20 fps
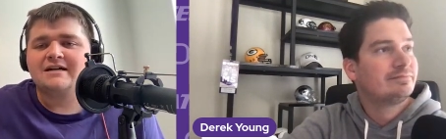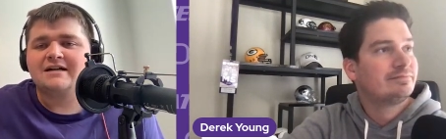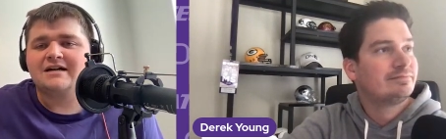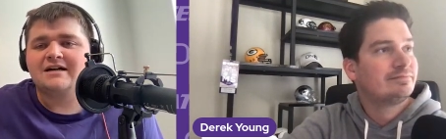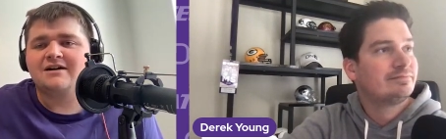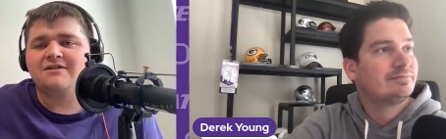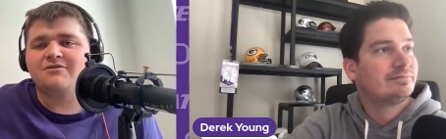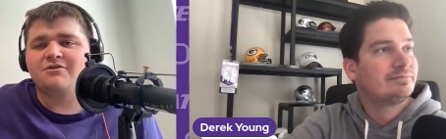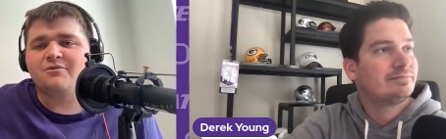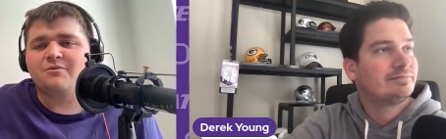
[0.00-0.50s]

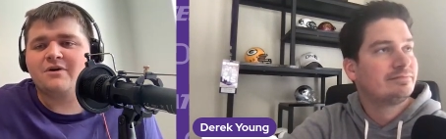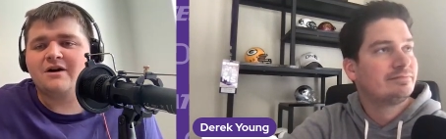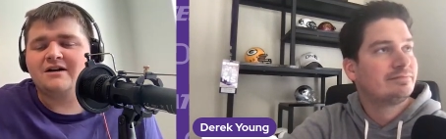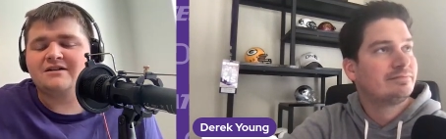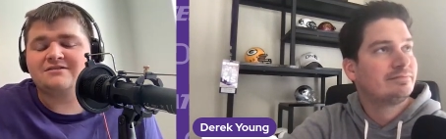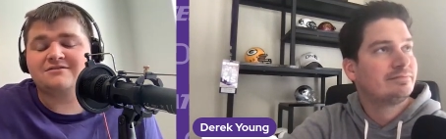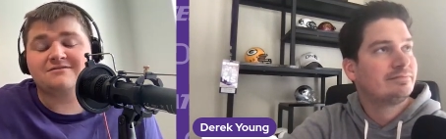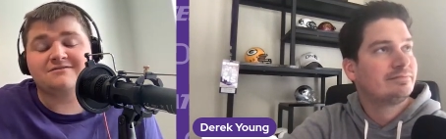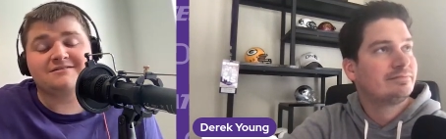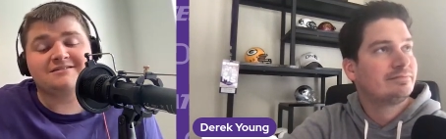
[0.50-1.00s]
Speaker 1: of the
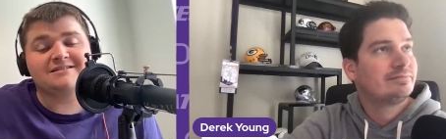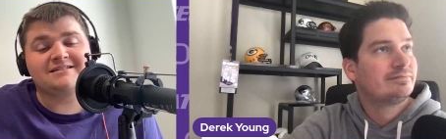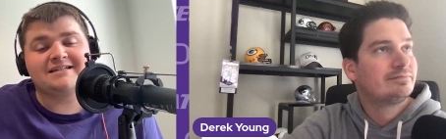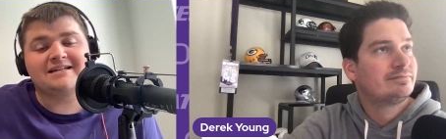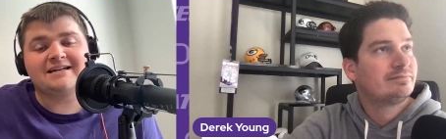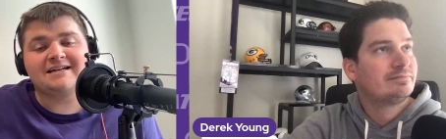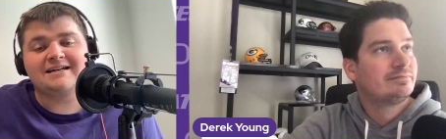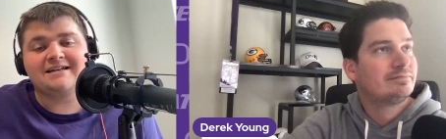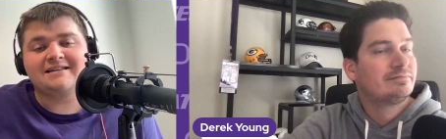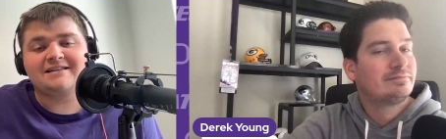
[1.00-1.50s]
roster. And
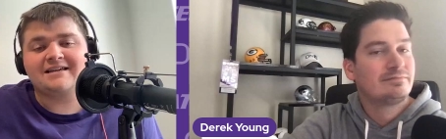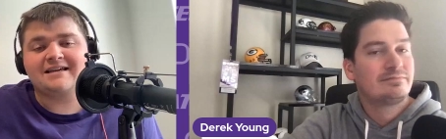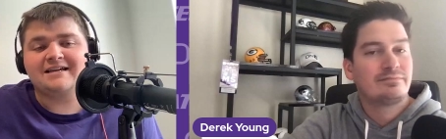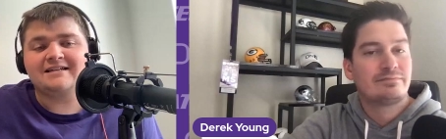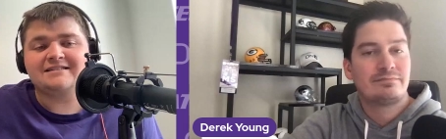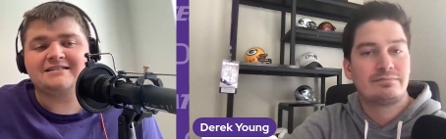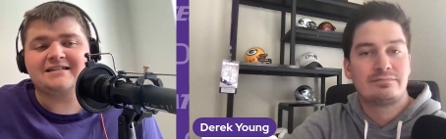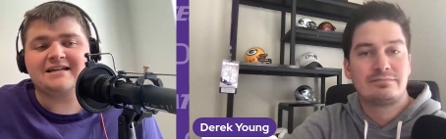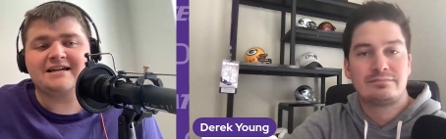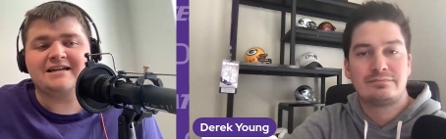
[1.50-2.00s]
uh, K
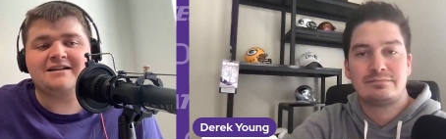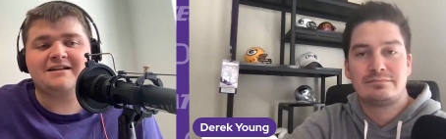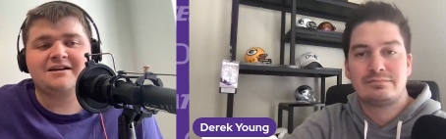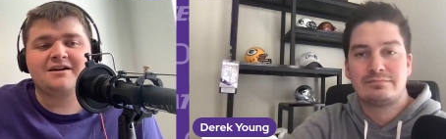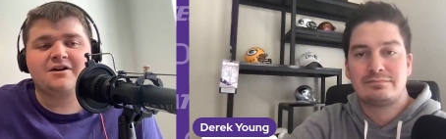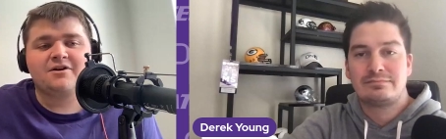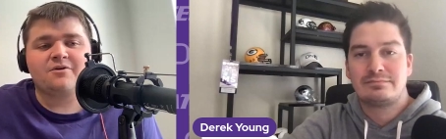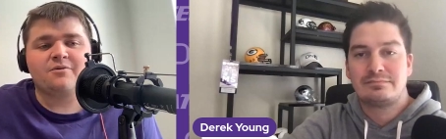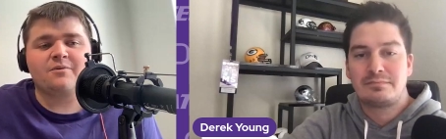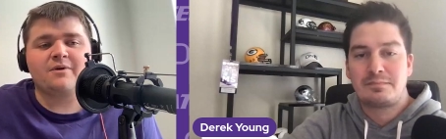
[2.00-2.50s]
State
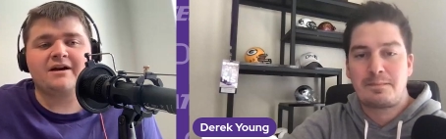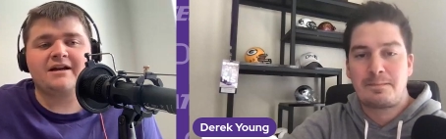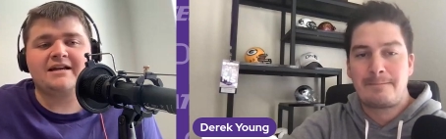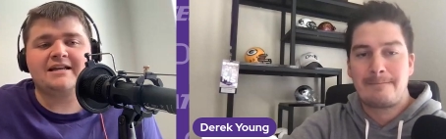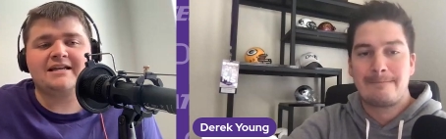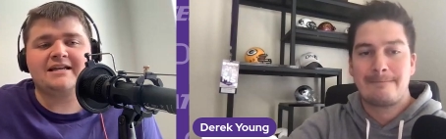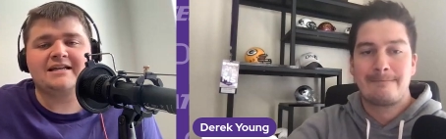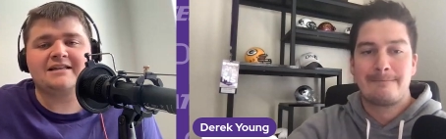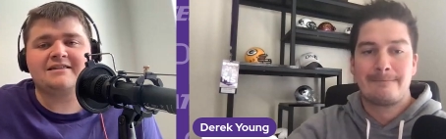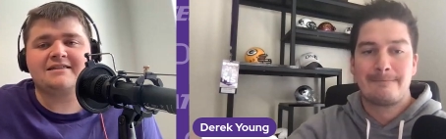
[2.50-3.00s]
ready
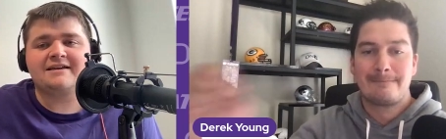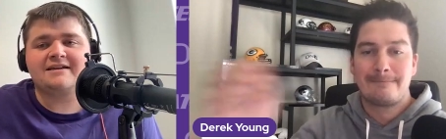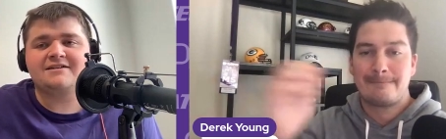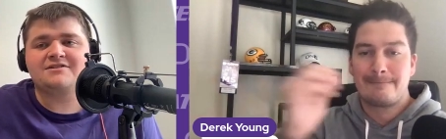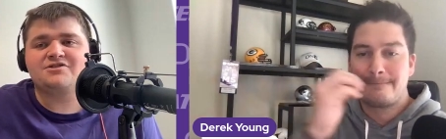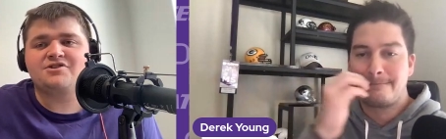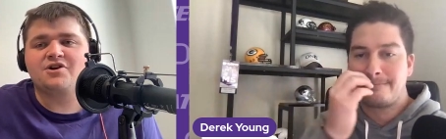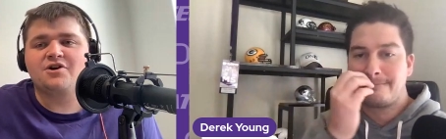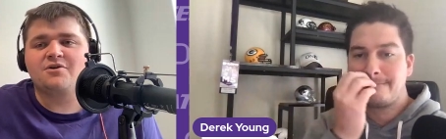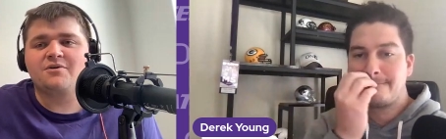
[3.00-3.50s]
to get
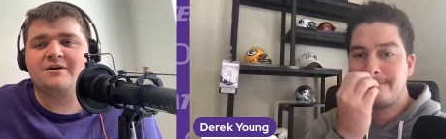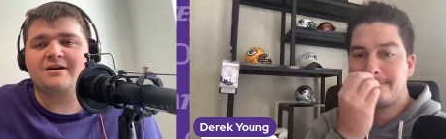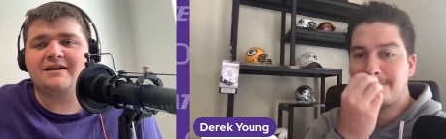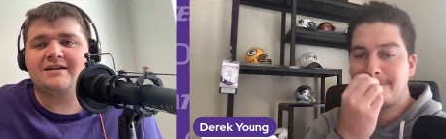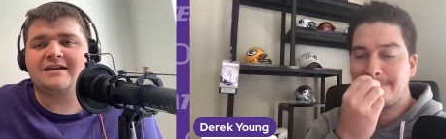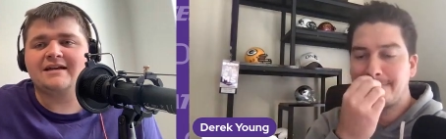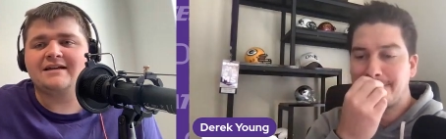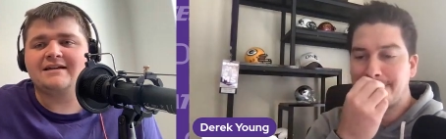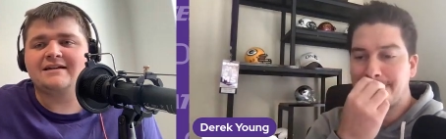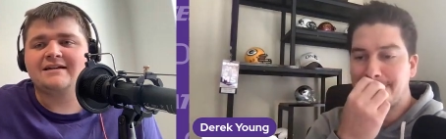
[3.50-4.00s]
things
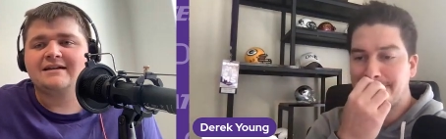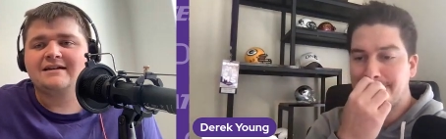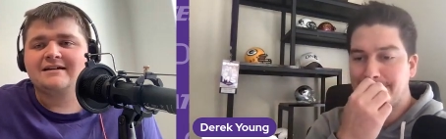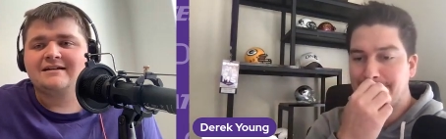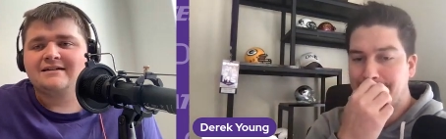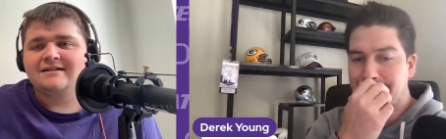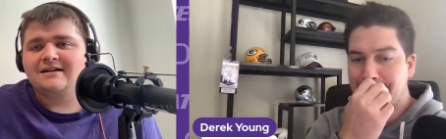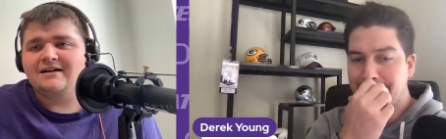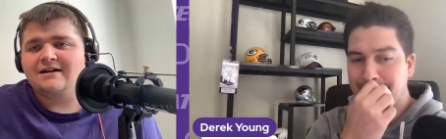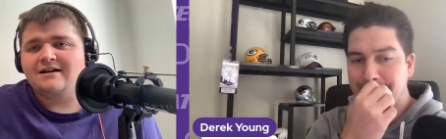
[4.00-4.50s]
going and
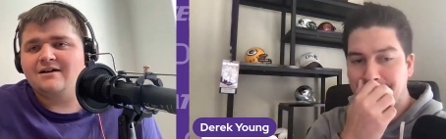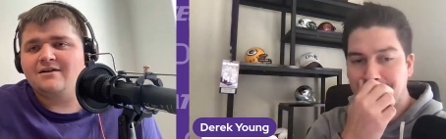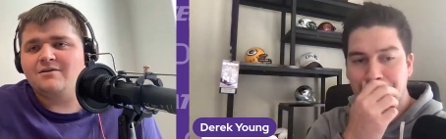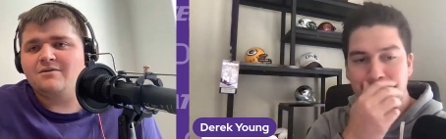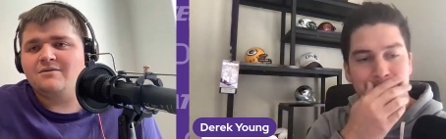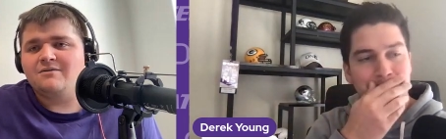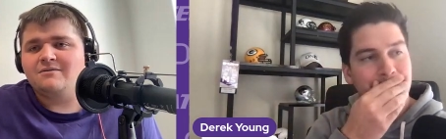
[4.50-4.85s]
uh,